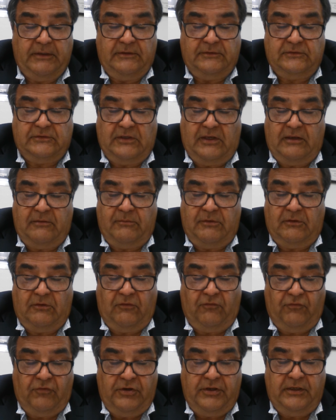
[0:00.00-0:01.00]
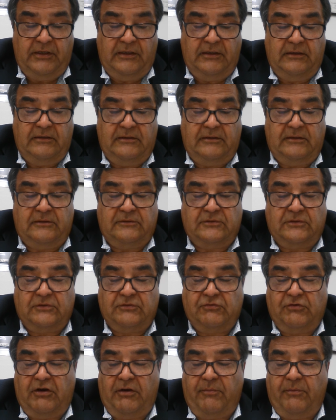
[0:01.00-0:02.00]
Assignment 3 is
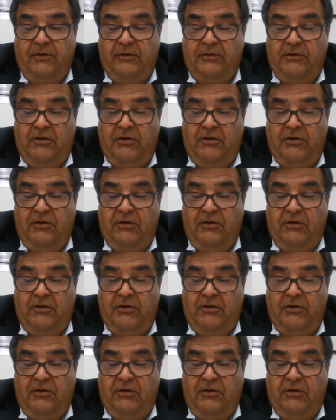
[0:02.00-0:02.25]
describing a